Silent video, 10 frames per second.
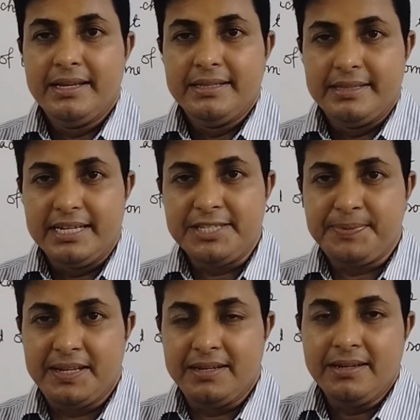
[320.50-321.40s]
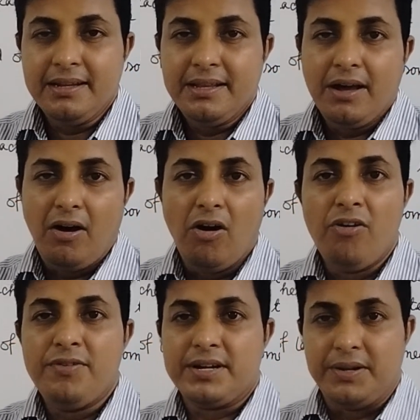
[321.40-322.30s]
That's mean
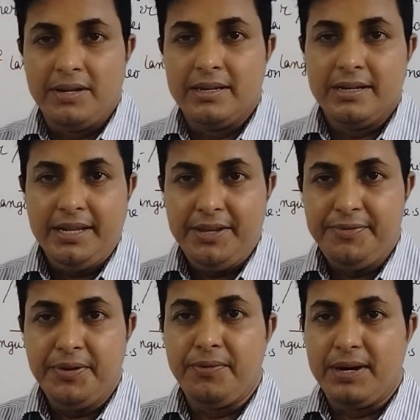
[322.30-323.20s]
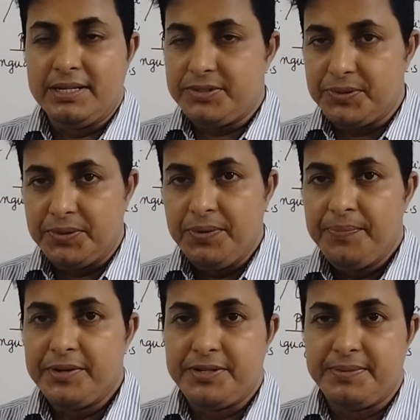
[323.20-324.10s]
overall, if you want to
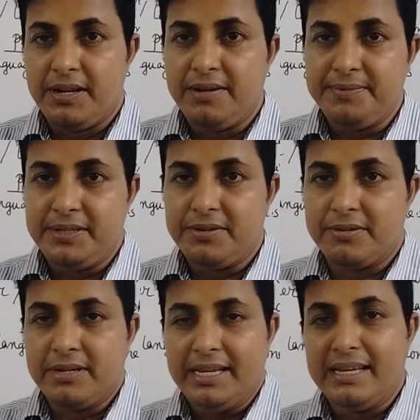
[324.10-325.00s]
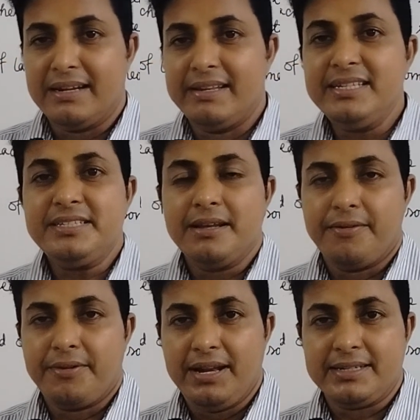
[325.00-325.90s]
develop your English
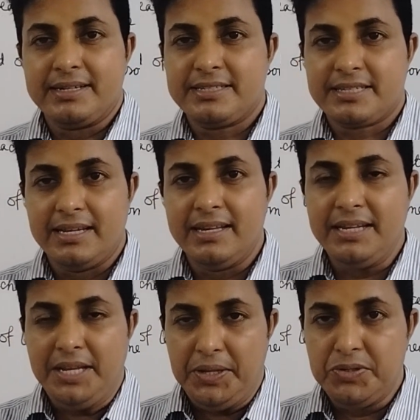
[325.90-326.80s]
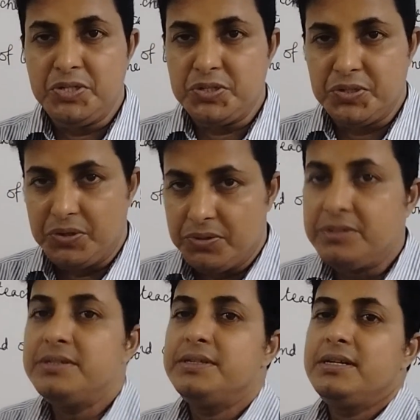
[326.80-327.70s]
related skill, you should
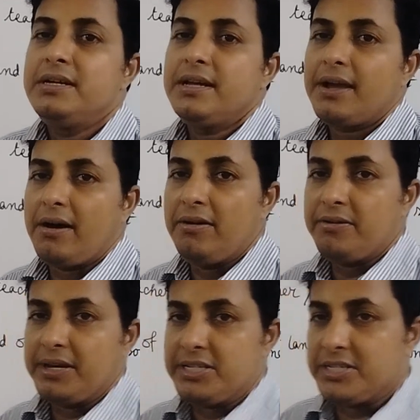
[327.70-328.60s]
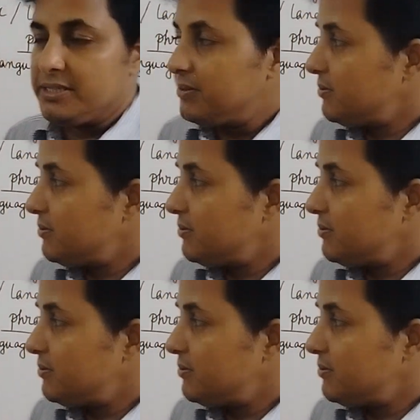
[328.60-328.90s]
know collocation